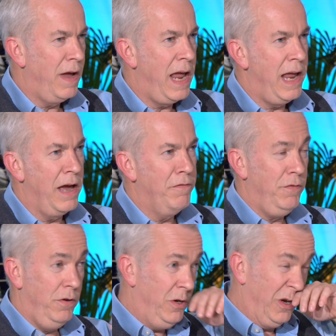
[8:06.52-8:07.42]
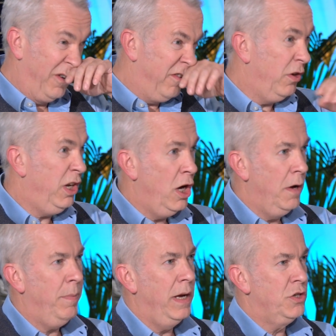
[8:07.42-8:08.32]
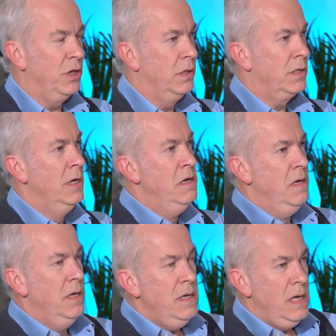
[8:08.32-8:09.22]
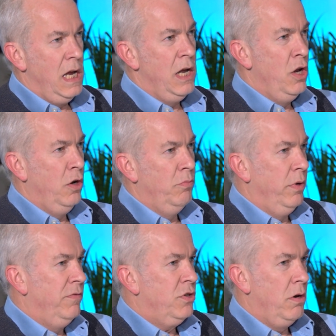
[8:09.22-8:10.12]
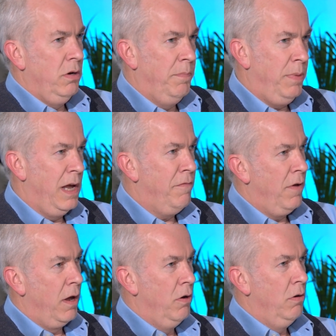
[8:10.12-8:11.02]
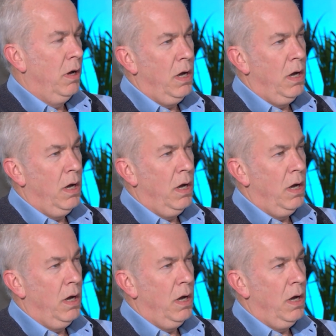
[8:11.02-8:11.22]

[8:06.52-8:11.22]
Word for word: for AF. You know, you've got a young patient in whom we've shown a PFO